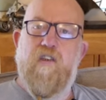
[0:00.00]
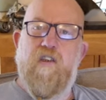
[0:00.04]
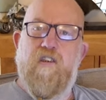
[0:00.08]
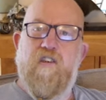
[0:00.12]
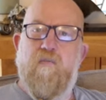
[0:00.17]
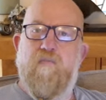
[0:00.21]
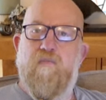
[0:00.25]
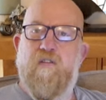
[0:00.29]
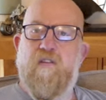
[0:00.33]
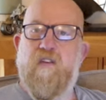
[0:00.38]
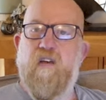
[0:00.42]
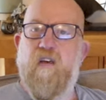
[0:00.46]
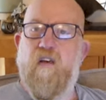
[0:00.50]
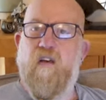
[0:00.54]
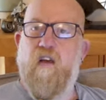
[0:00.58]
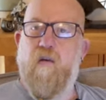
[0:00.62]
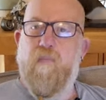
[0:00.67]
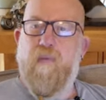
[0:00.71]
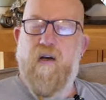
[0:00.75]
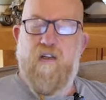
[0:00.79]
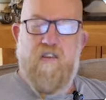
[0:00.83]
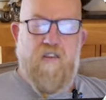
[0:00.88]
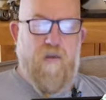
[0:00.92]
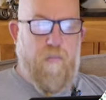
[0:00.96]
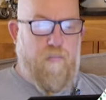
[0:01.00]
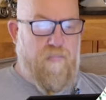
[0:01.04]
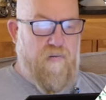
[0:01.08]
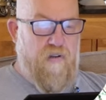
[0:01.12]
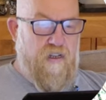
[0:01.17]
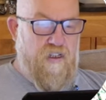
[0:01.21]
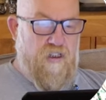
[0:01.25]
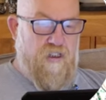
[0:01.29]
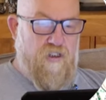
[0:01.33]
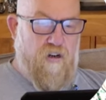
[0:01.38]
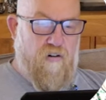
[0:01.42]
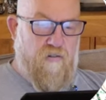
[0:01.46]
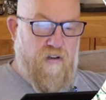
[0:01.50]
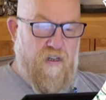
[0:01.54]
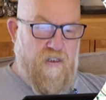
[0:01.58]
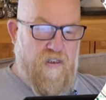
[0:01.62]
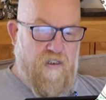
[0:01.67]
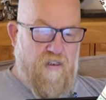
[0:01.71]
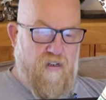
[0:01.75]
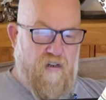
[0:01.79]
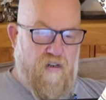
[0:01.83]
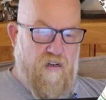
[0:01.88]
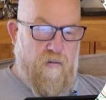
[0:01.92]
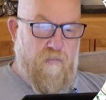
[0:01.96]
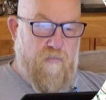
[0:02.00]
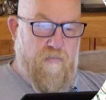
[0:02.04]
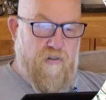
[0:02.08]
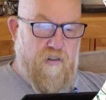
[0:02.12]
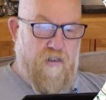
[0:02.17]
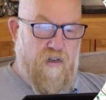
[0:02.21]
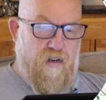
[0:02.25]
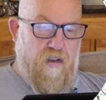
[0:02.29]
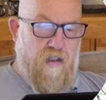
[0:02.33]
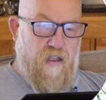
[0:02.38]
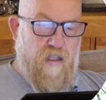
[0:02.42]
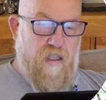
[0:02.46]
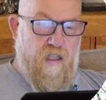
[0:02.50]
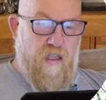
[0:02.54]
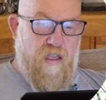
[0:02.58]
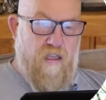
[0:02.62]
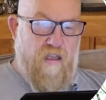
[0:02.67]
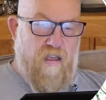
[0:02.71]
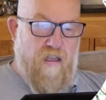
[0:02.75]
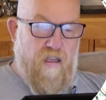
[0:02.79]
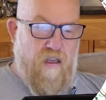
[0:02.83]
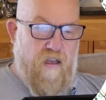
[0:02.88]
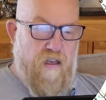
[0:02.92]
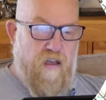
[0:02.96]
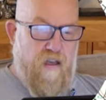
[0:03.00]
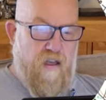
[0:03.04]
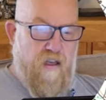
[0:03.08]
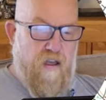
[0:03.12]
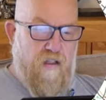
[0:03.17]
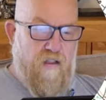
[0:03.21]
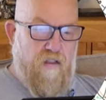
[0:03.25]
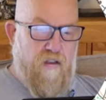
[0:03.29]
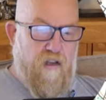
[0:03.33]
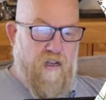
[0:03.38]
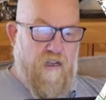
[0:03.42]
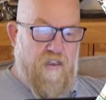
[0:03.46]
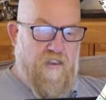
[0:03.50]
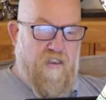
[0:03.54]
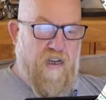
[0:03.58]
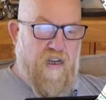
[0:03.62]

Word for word: systems can go back to prehistoric times. Uh, like I